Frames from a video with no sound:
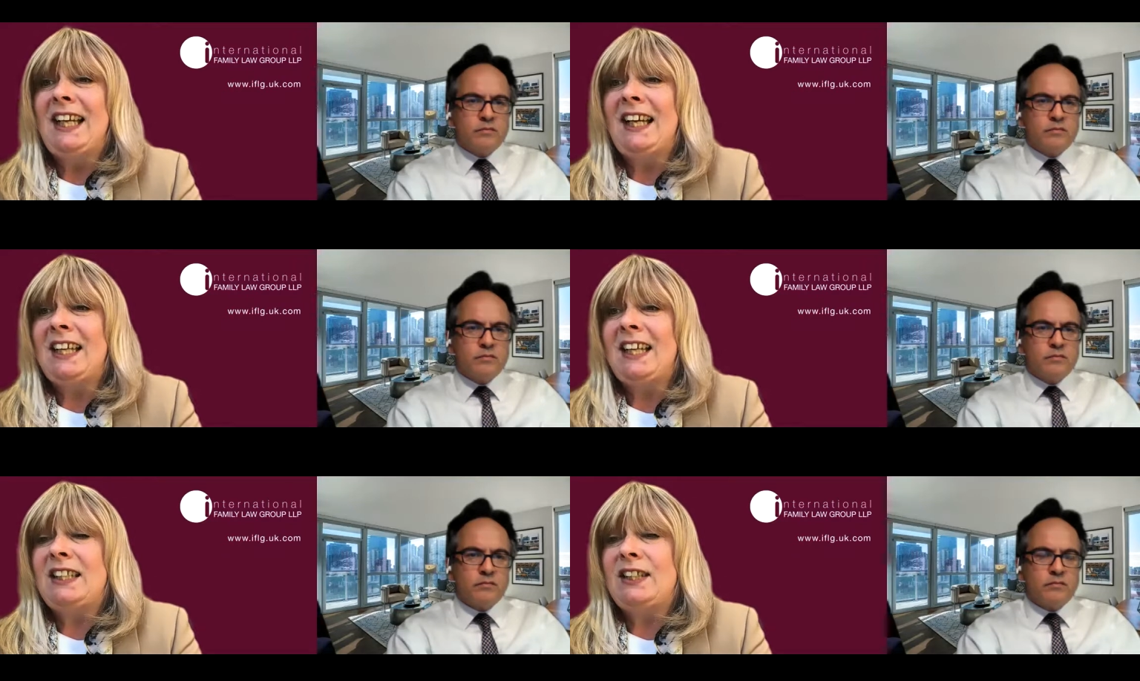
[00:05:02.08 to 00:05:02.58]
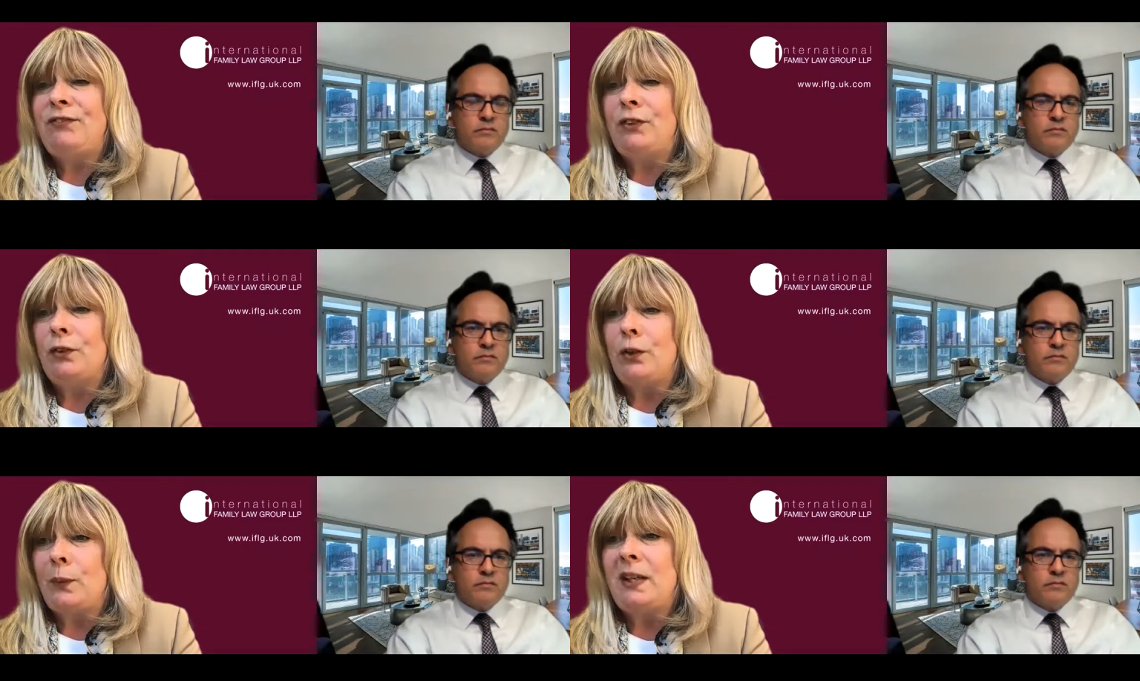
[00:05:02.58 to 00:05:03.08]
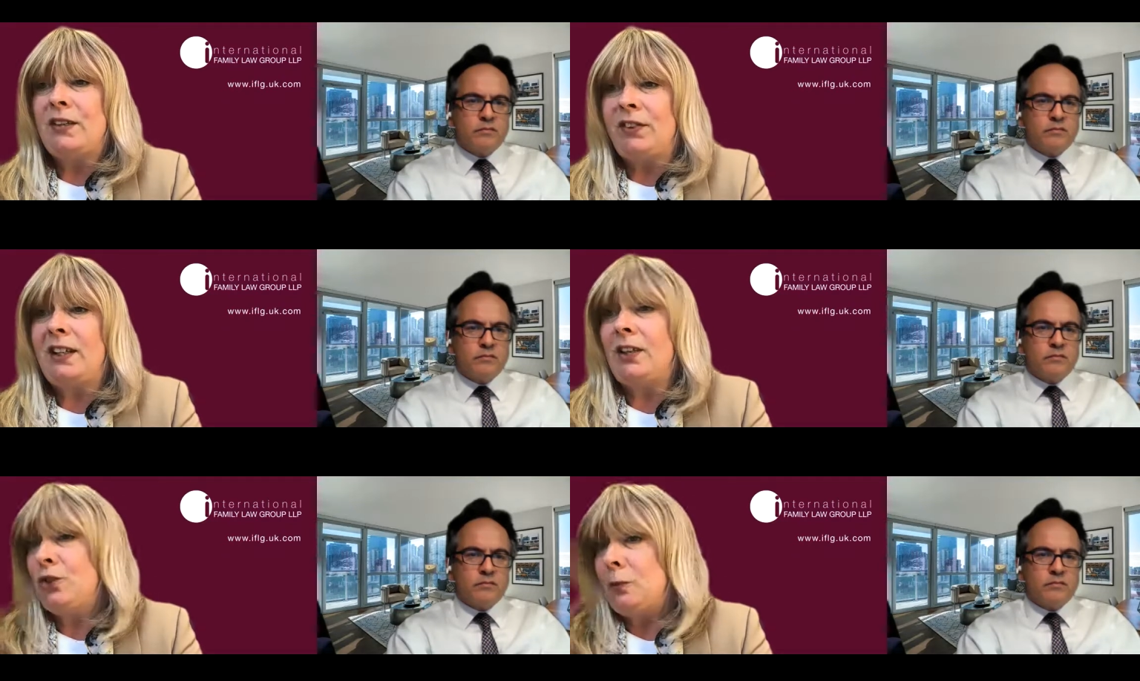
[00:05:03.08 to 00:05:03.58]
Speaker 1: Uh, and if you're the weaker
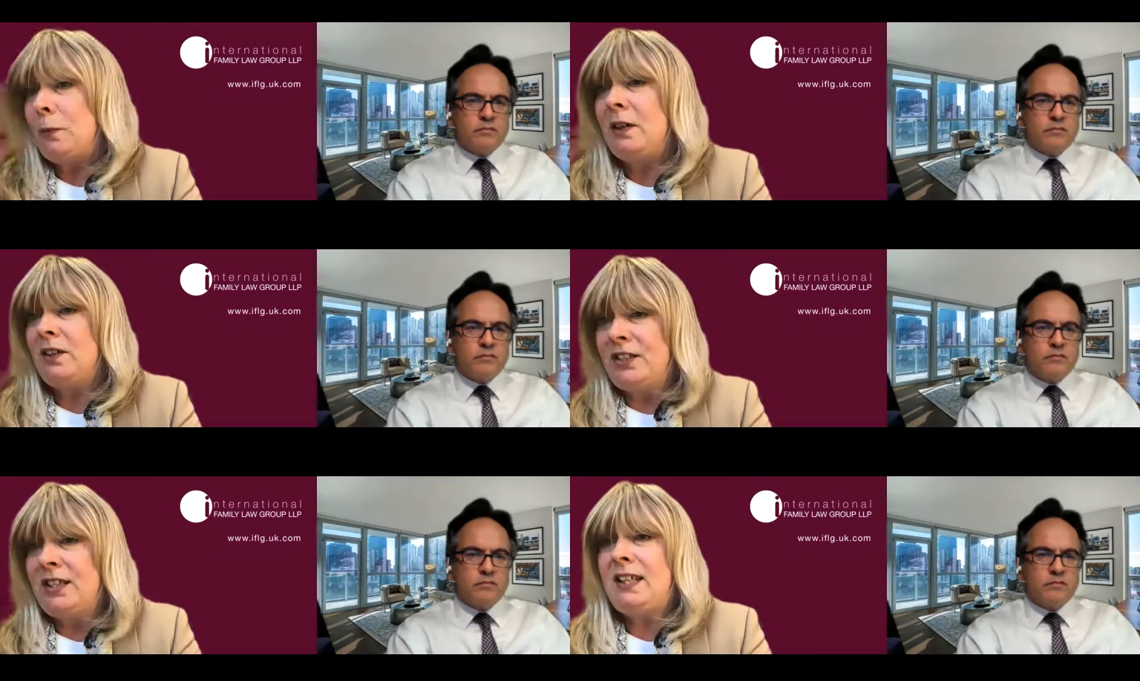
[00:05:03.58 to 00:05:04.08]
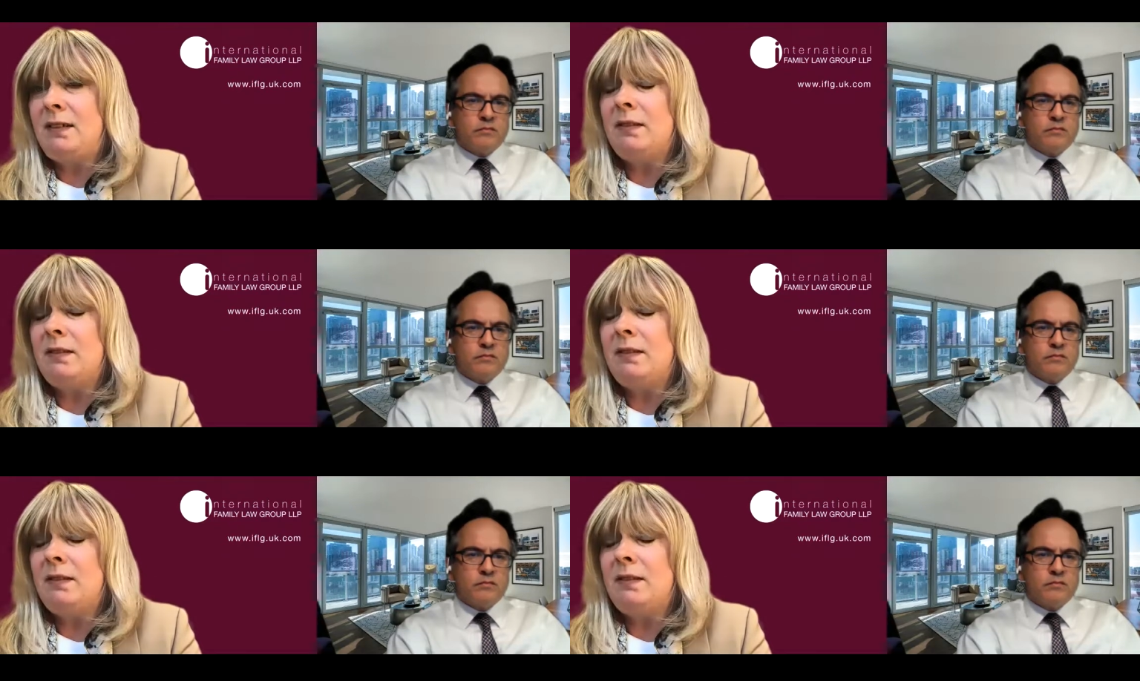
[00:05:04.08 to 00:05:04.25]
financial party,